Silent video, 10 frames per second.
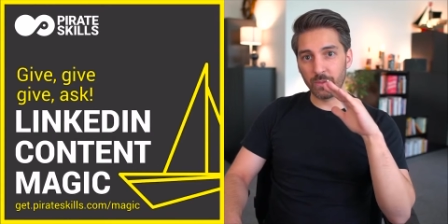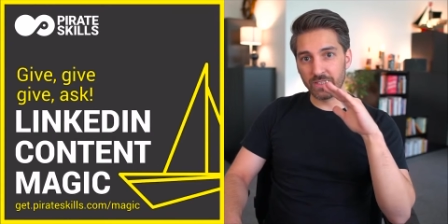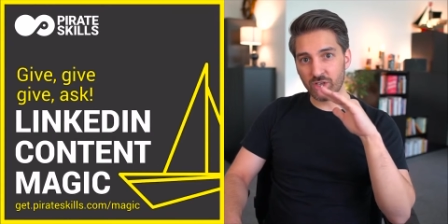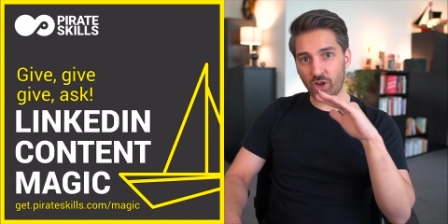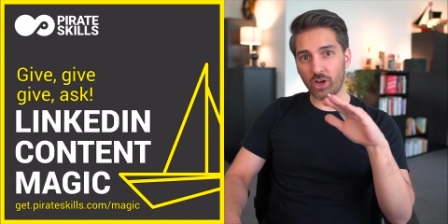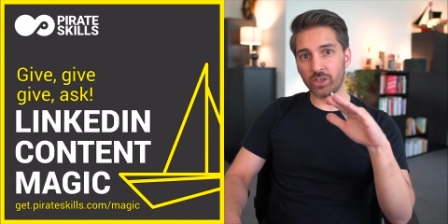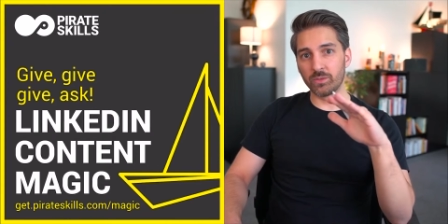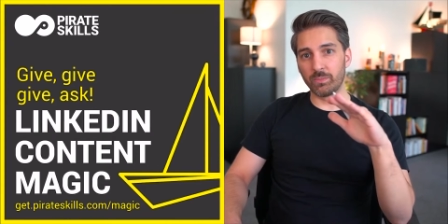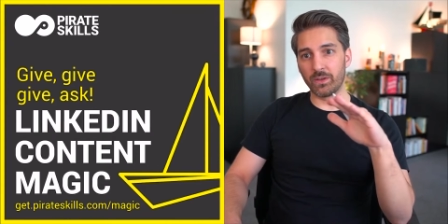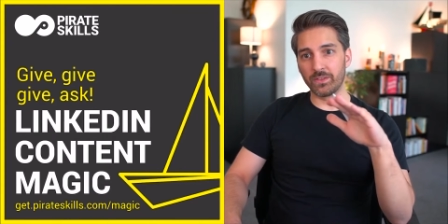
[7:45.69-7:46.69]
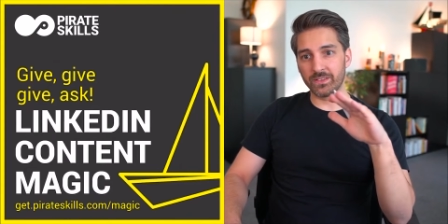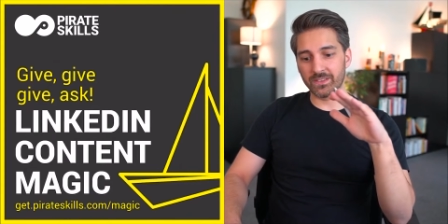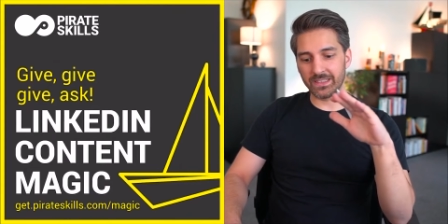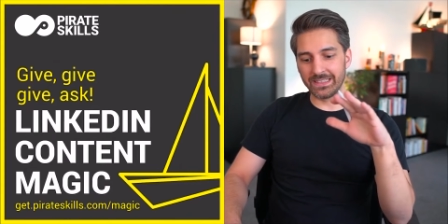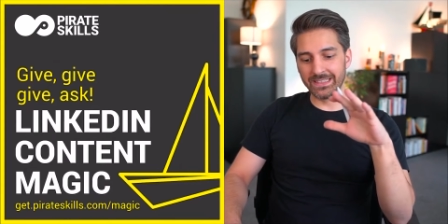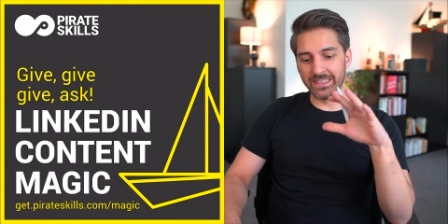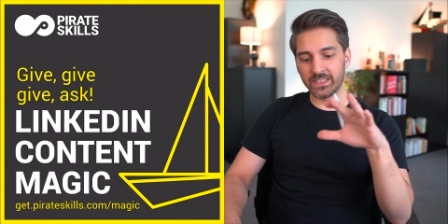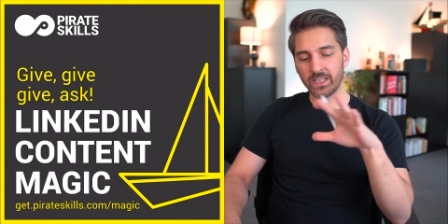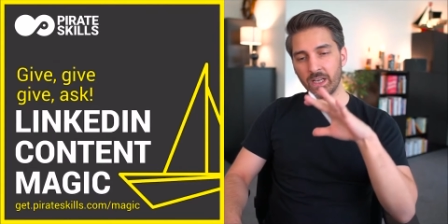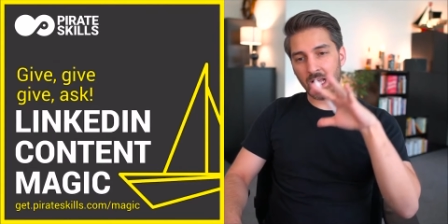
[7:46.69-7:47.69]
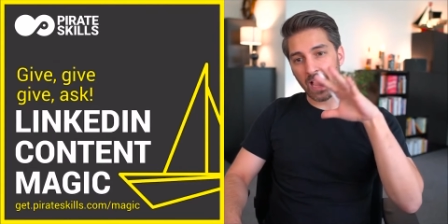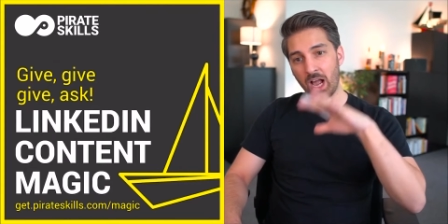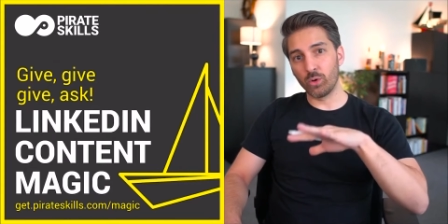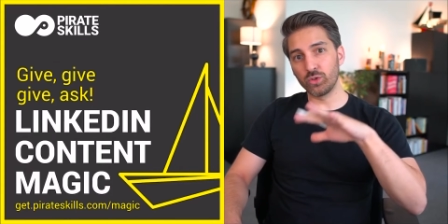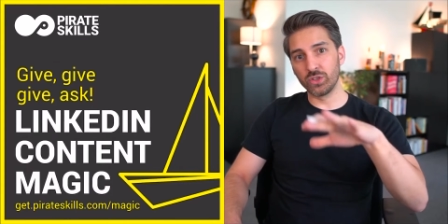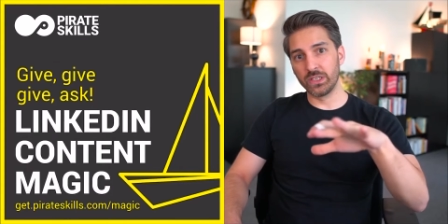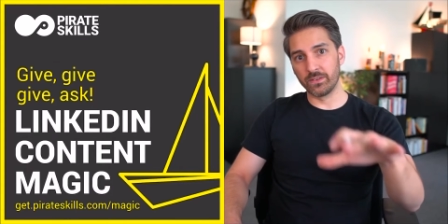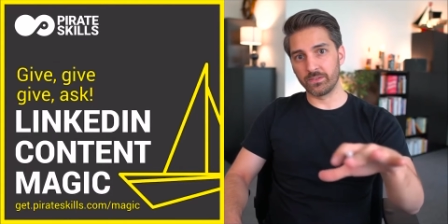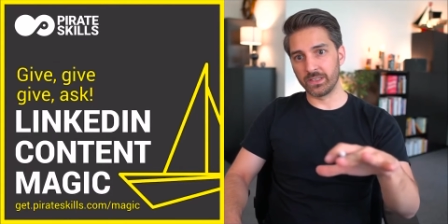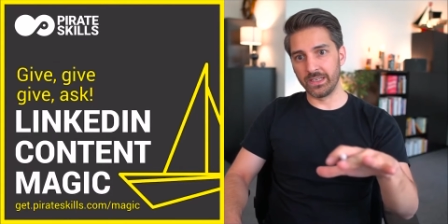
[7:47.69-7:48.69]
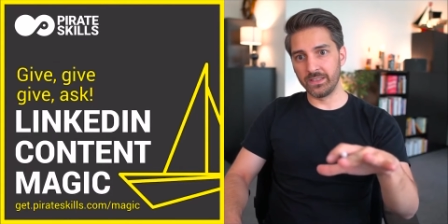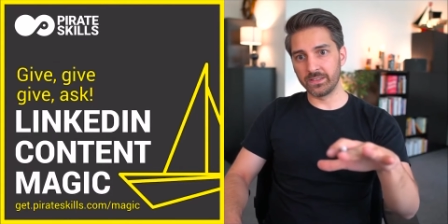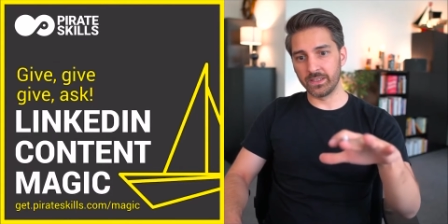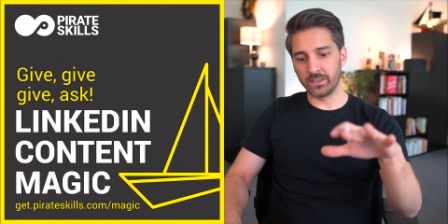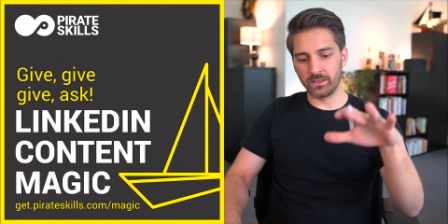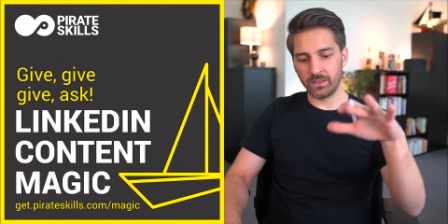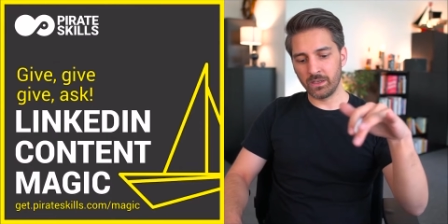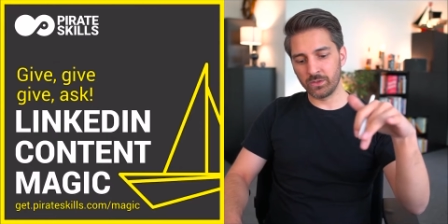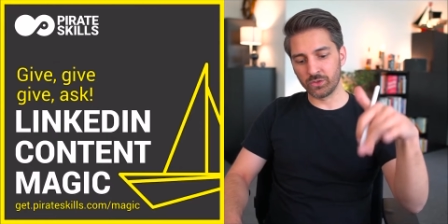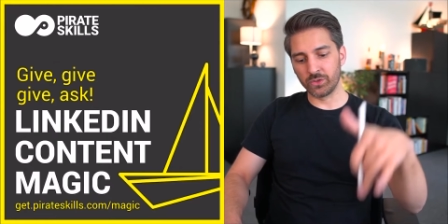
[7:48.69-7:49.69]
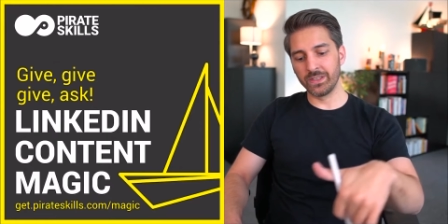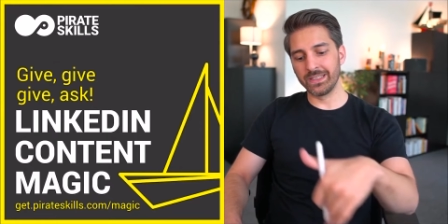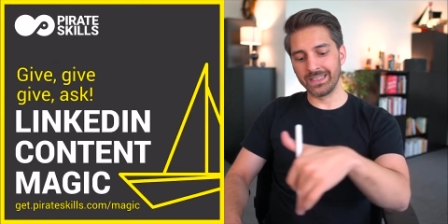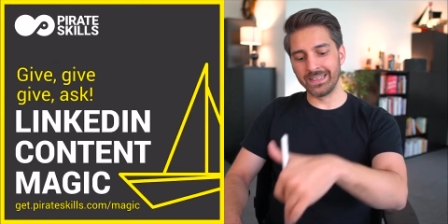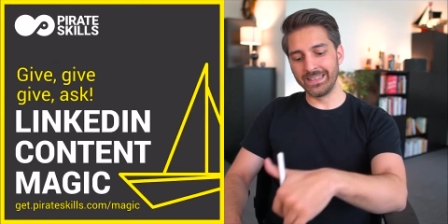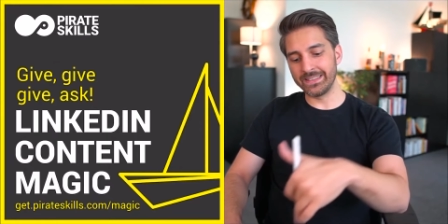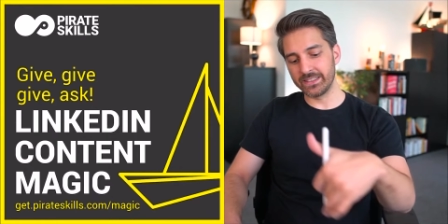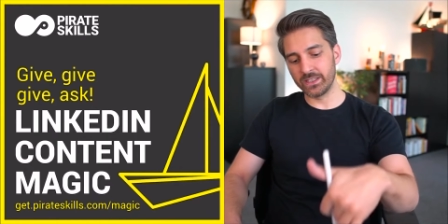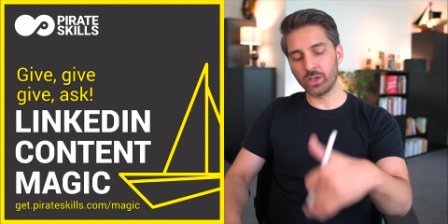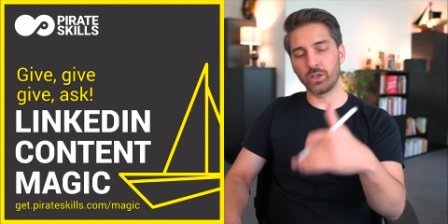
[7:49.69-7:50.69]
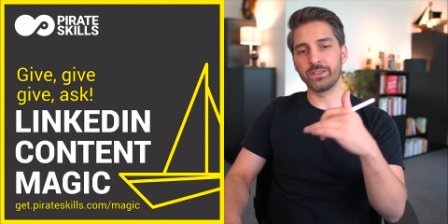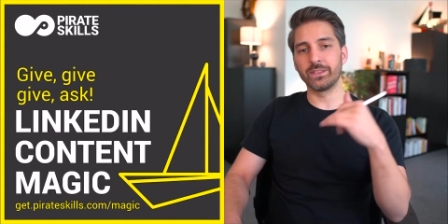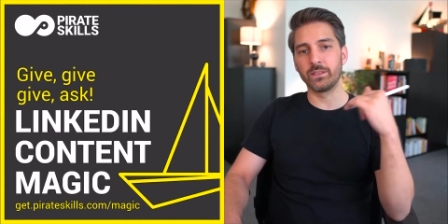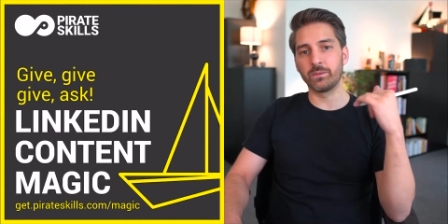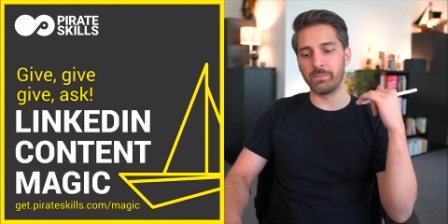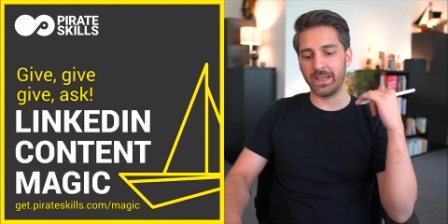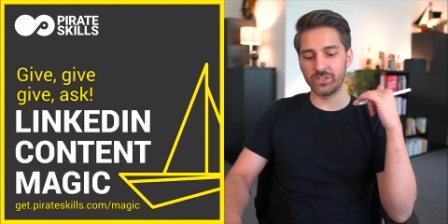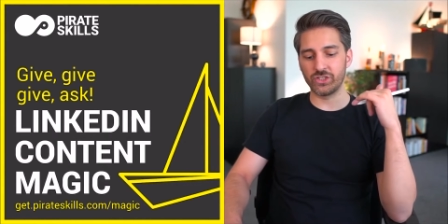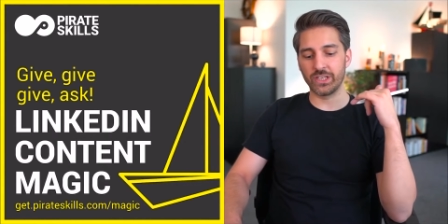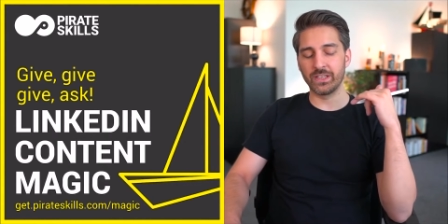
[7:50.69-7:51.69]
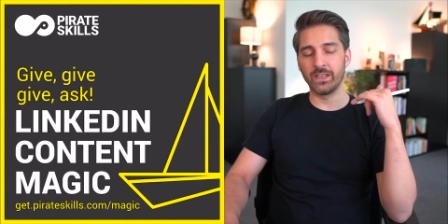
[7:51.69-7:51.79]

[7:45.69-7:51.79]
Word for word: we talked about this in detail, how to give on LinkedIn during the LinkedIn Content Magic